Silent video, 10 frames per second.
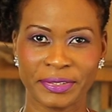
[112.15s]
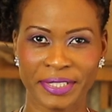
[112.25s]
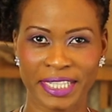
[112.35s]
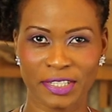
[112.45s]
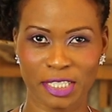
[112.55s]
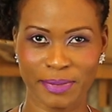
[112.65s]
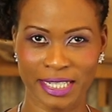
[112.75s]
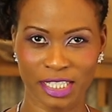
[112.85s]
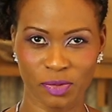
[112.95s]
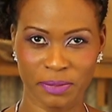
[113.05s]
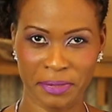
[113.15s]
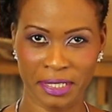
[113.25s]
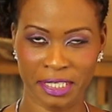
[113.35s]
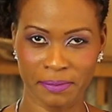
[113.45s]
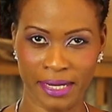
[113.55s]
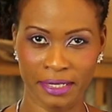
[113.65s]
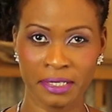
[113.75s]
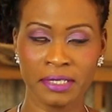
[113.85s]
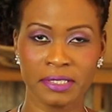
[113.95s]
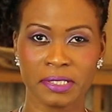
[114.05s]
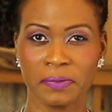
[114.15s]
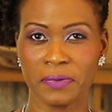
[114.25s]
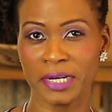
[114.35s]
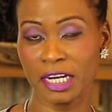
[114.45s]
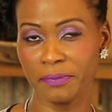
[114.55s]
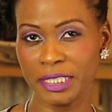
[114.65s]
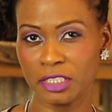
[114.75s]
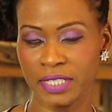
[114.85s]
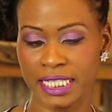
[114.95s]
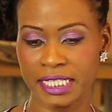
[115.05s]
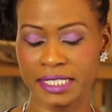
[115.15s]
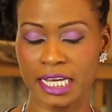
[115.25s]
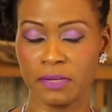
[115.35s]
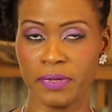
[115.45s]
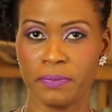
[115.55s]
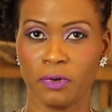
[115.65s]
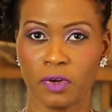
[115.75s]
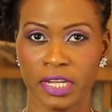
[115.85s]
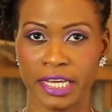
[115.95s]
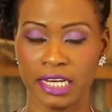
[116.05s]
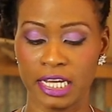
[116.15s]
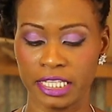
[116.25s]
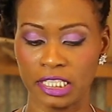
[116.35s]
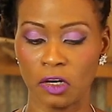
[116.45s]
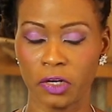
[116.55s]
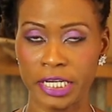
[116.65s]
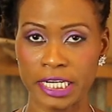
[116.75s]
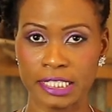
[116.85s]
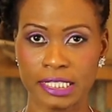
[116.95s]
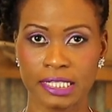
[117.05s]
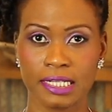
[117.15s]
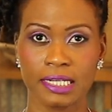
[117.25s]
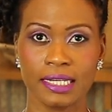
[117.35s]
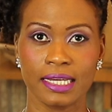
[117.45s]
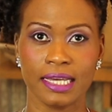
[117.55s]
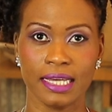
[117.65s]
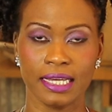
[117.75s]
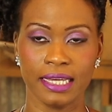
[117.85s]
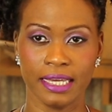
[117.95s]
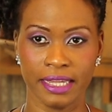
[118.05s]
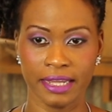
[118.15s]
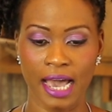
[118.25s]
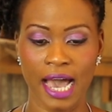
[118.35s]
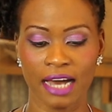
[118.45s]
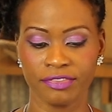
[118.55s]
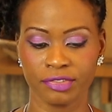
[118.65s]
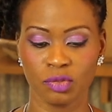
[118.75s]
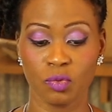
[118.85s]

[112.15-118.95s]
cooking our spinach with peanut butter. So what I'll be doing is I'll be boiling the onions, in half to